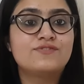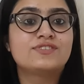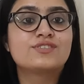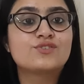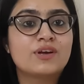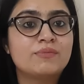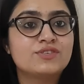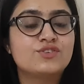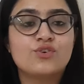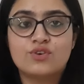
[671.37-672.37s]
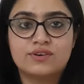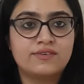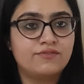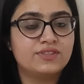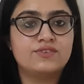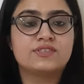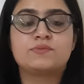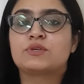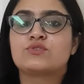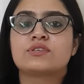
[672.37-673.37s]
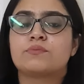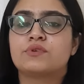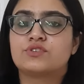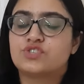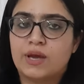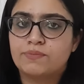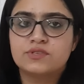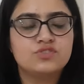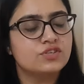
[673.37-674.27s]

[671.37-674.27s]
physics, or chemistry, or with respect to separate chapters.